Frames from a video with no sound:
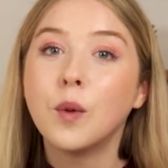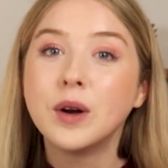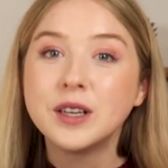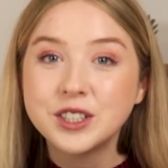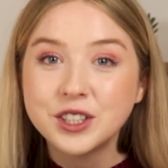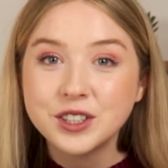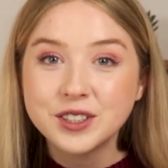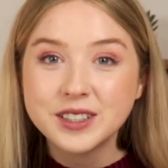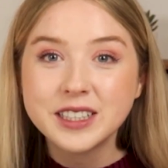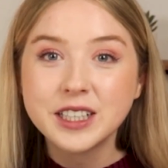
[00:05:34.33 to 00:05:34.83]
When
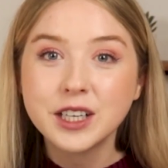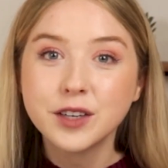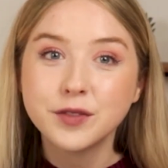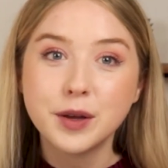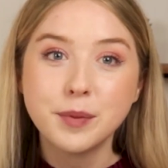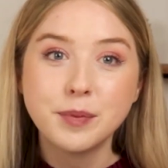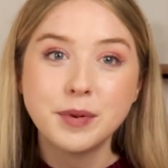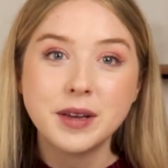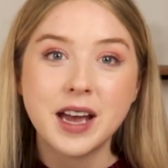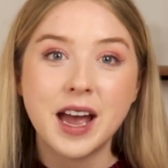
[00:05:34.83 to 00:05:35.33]
choosing your
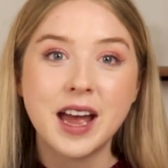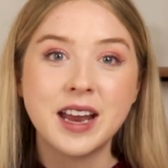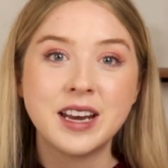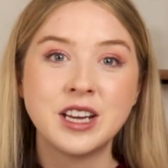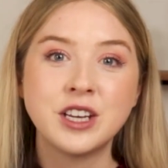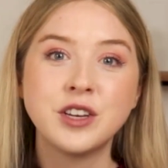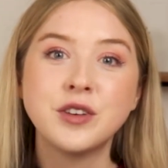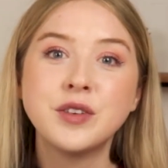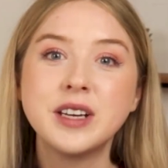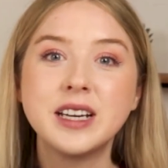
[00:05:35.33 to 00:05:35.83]

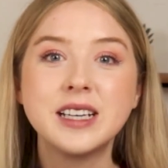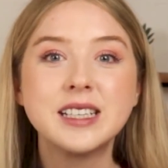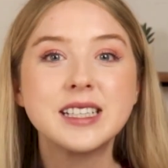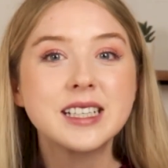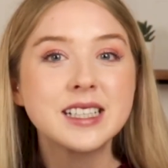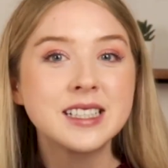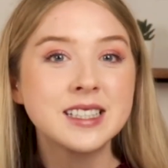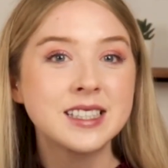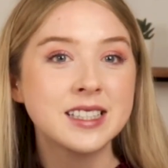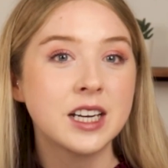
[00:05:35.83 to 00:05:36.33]
VPN, you need to
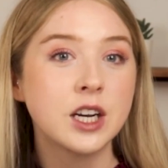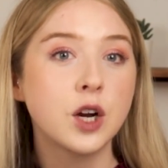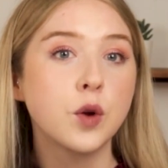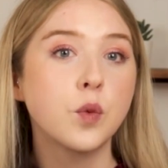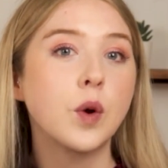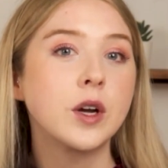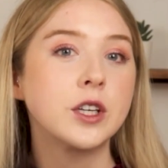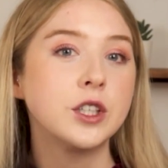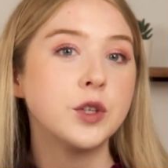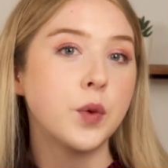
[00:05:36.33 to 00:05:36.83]
consider
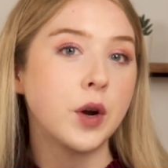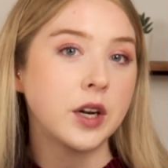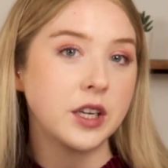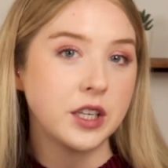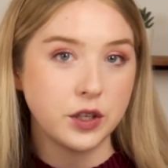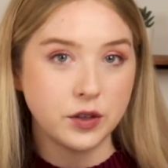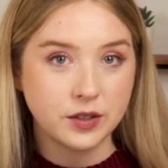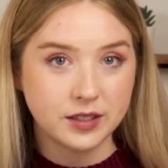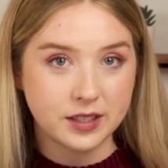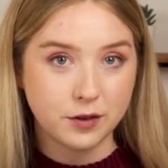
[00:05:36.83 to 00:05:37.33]
what you want to
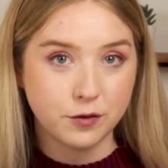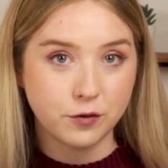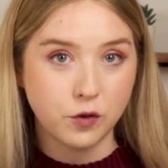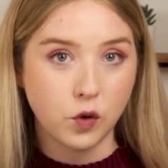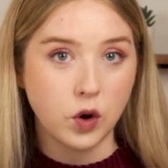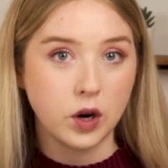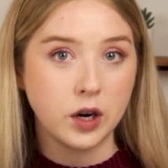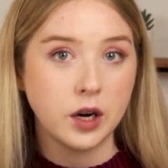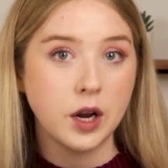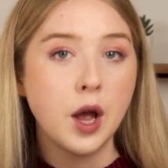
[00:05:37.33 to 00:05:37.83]
use it
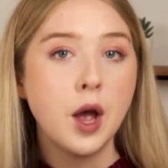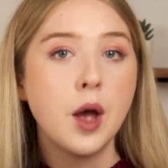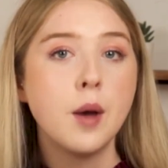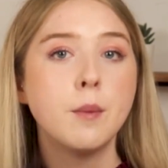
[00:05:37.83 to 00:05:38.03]
for,